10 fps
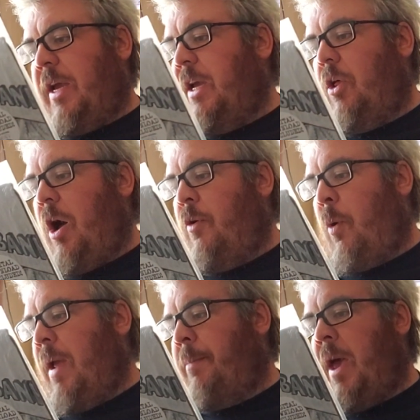Kill All the
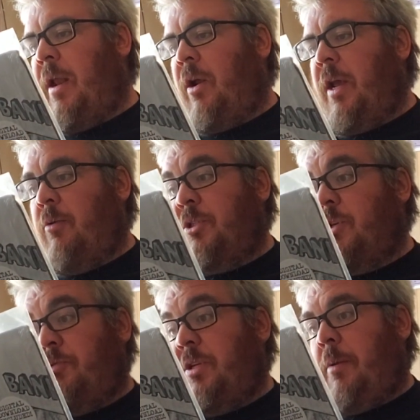White Man on here, which is
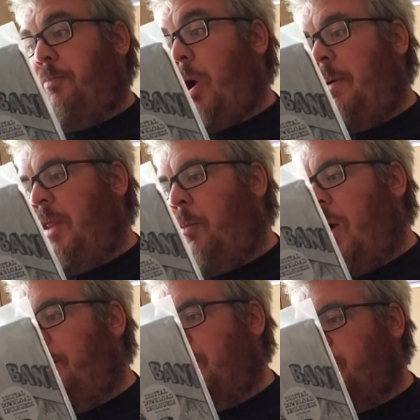probably the
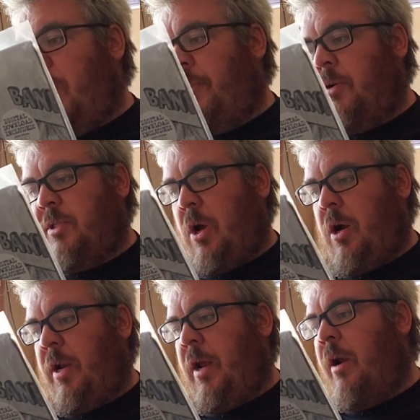most well-known
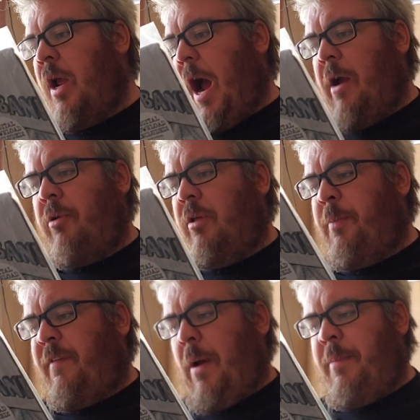song on here. I'm a
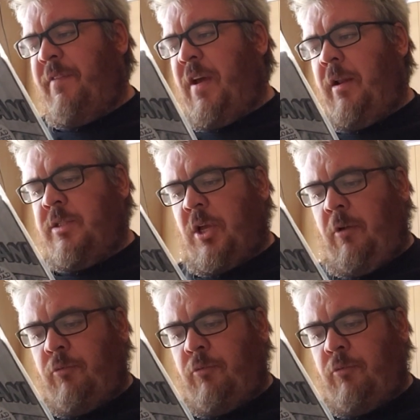big fan of the song